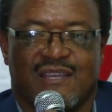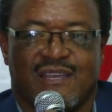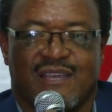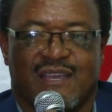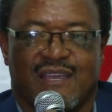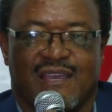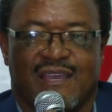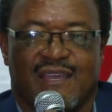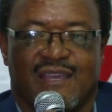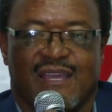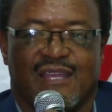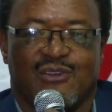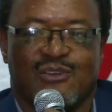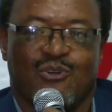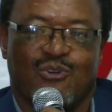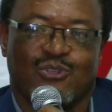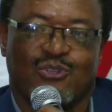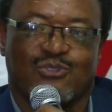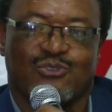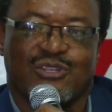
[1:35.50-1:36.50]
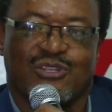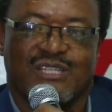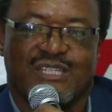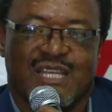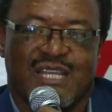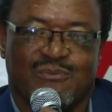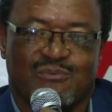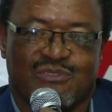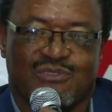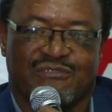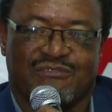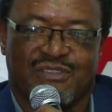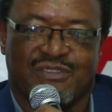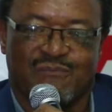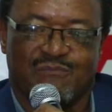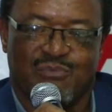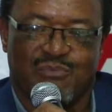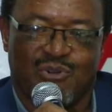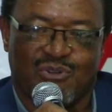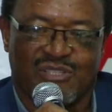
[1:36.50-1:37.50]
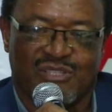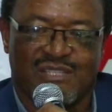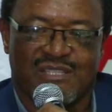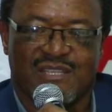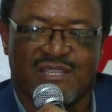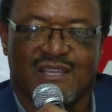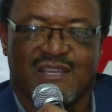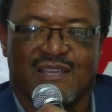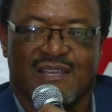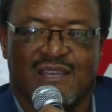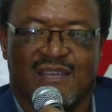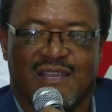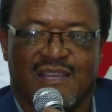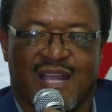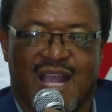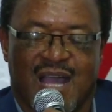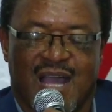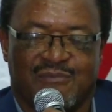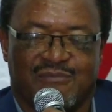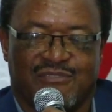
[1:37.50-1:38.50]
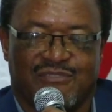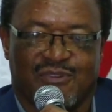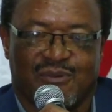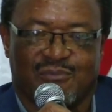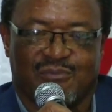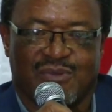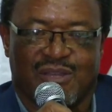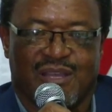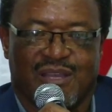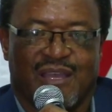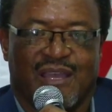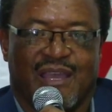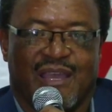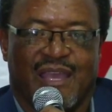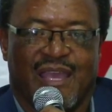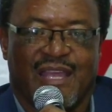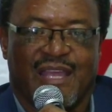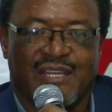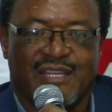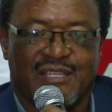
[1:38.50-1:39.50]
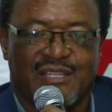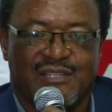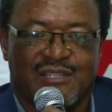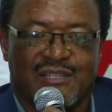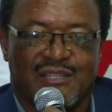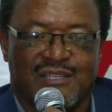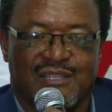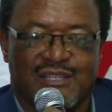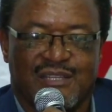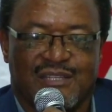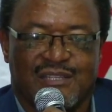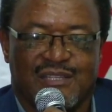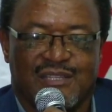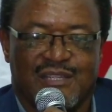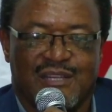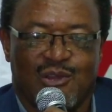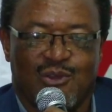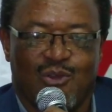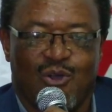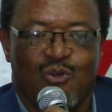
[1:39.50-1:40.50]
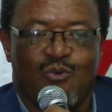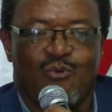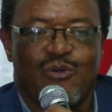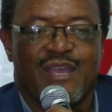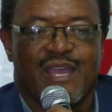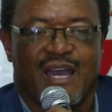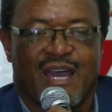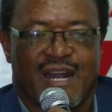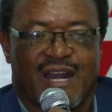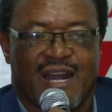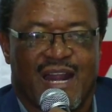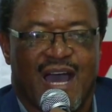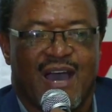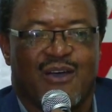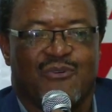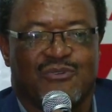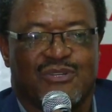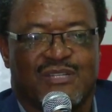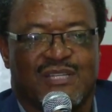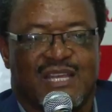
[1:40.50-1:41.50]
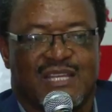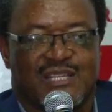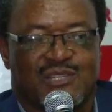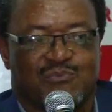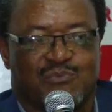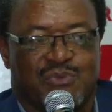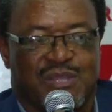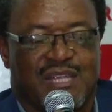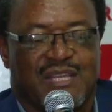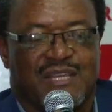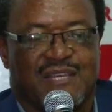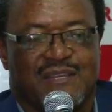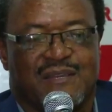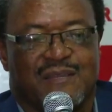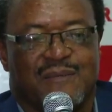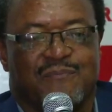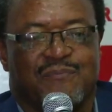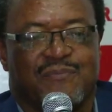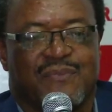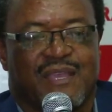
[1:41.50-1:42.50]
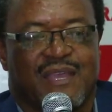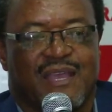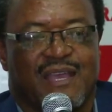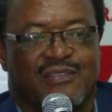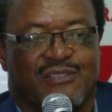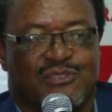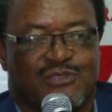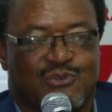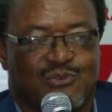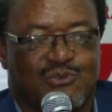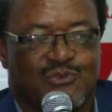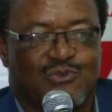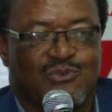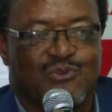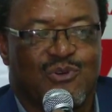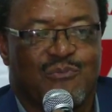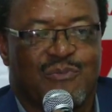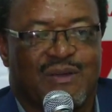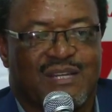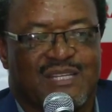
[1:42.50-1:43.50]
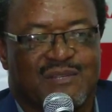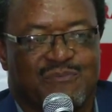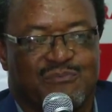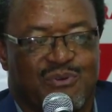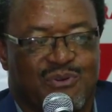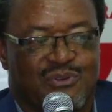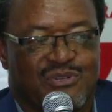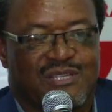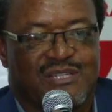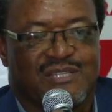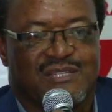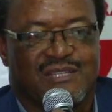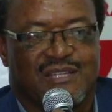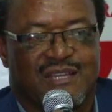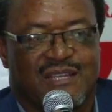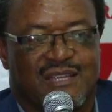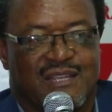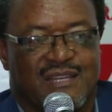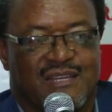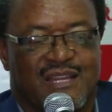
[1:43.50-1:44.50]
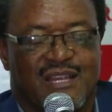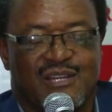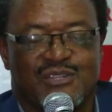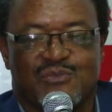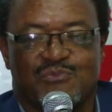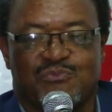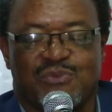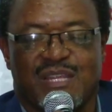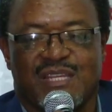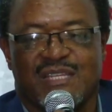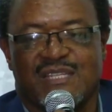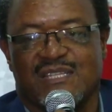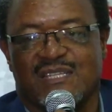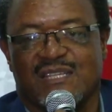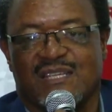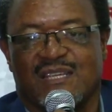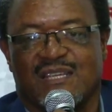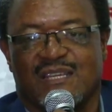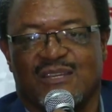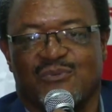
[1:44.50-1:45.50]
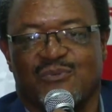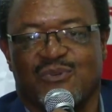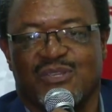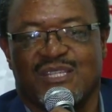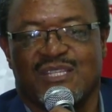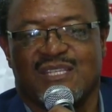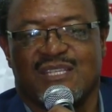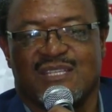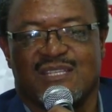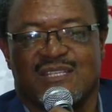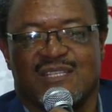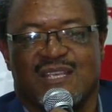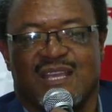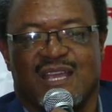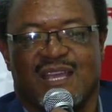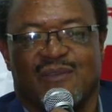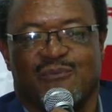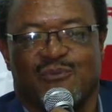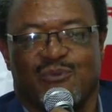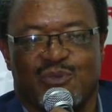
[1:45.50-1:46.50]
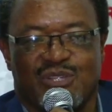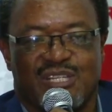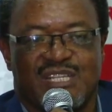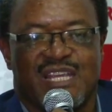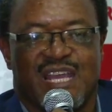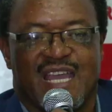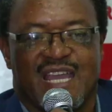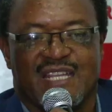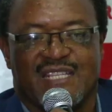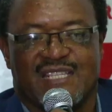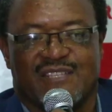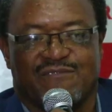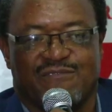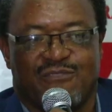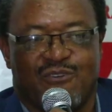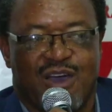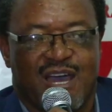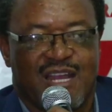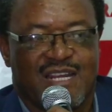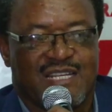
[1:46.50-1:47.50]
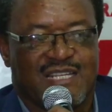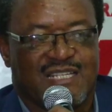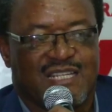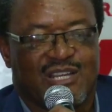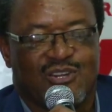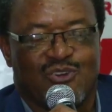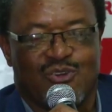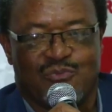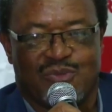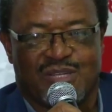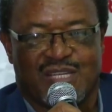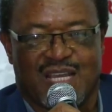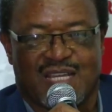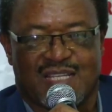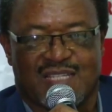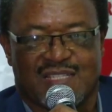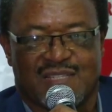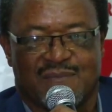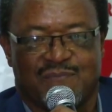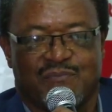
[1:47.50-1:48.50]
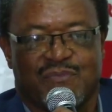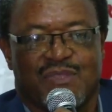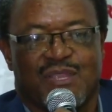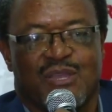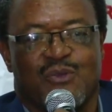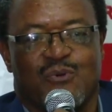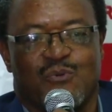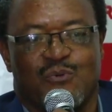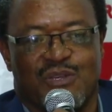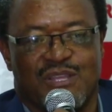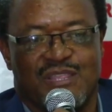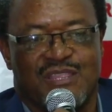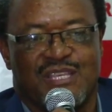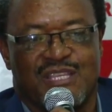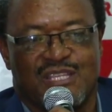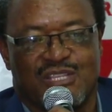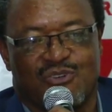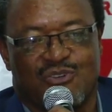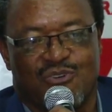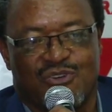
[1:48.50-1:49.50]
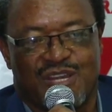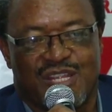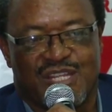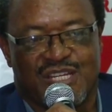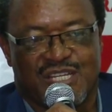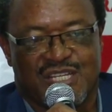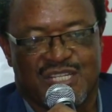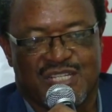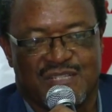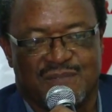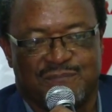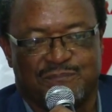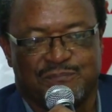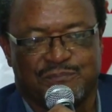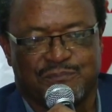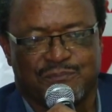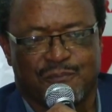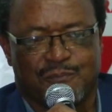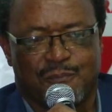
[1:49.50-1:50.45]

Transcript: uh, and also in terms of imports uh, come from. And it, the, the long way around has been uh, through Nkomatipoort, uh, Nersprate, which, is, uh, which adds four hundred kilometers. With this connection,